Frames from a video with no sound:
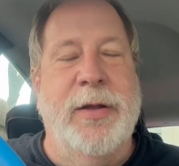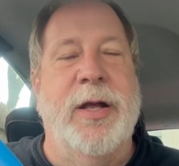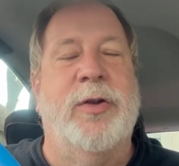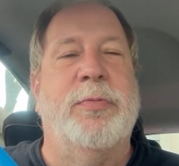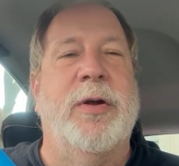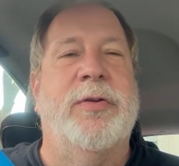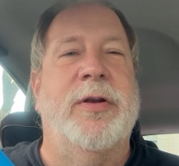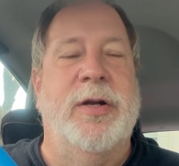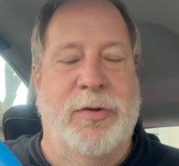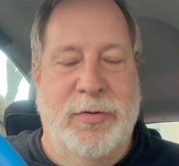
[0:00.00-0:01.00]
they express
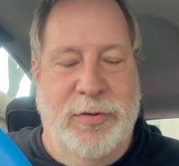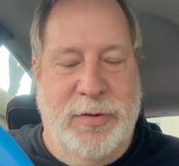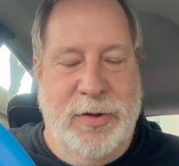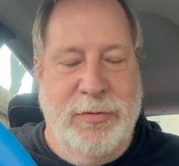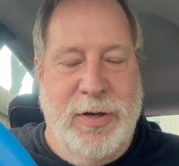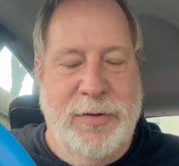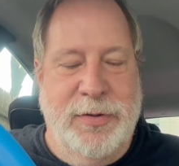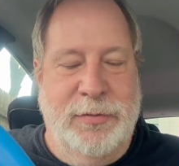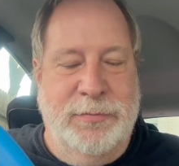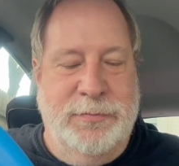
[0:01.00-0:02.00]
an interest in
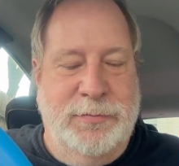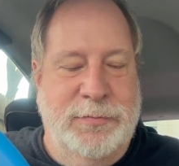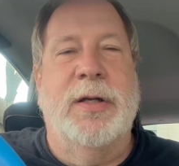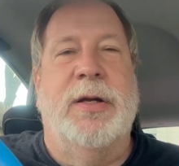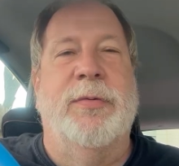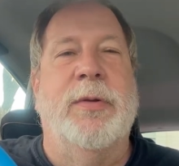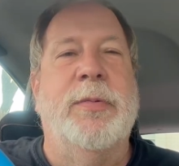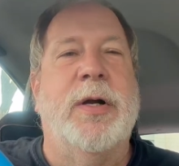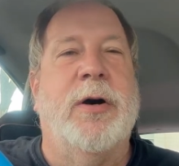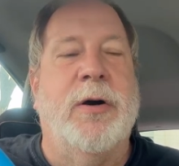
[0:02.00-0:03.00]
driving, give them
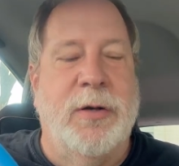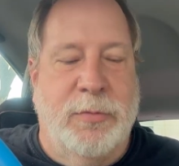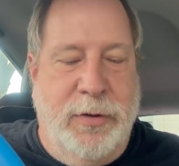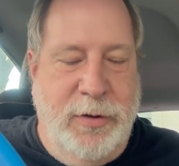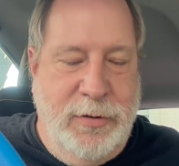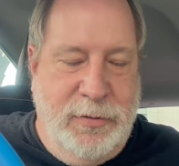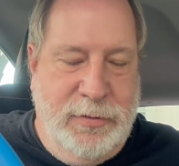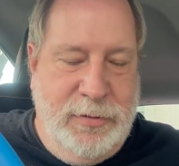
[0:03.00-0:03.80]
the card with your